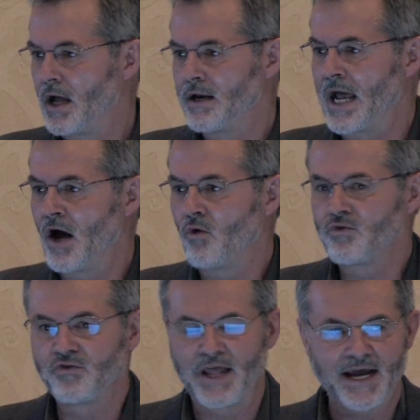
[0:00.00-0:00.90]
Now,
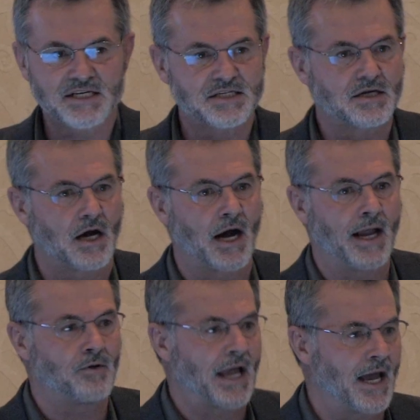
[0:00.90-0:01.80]
next,
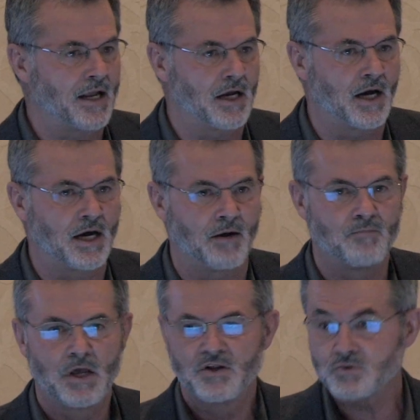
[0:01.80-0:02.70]
I had,
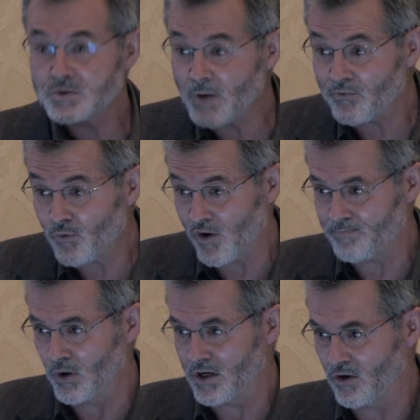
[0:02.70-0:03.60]
this was my 4th
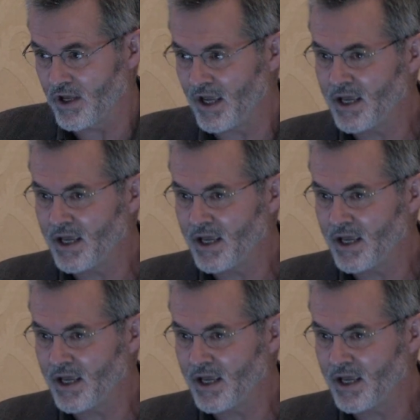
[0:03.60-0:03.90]
book, okay?